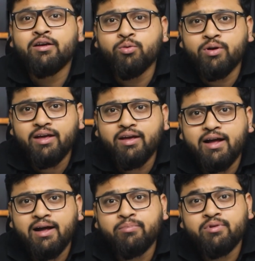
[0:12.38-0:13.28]
Today,
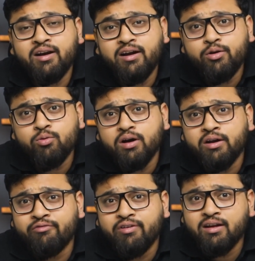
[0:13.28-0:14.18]
I'm thrilled to
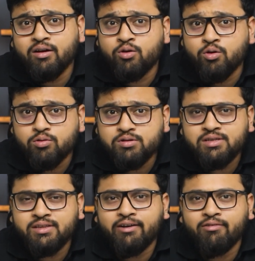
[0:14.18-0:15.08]
unveil a course
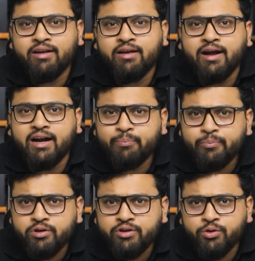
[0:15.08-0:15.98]
that will
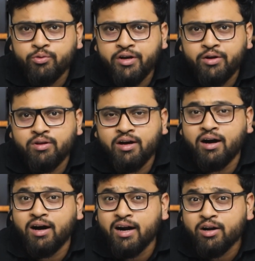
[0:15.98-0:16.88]
catapult you into the
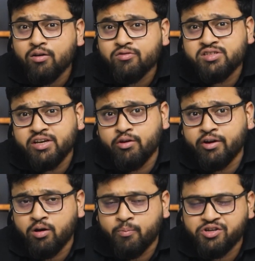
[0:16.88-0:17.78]
heart of
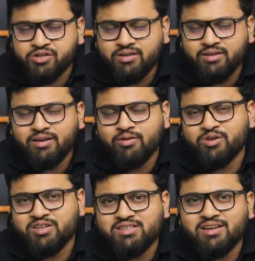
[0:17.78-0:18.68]
security operation,
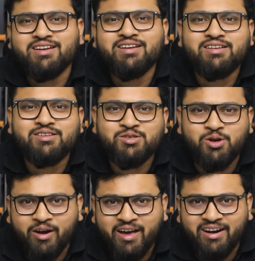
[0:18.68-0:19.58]
which is
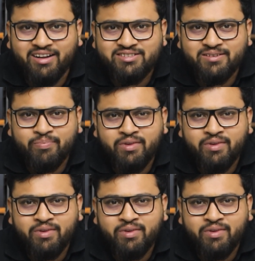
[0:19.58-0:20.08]
SOC Analyst.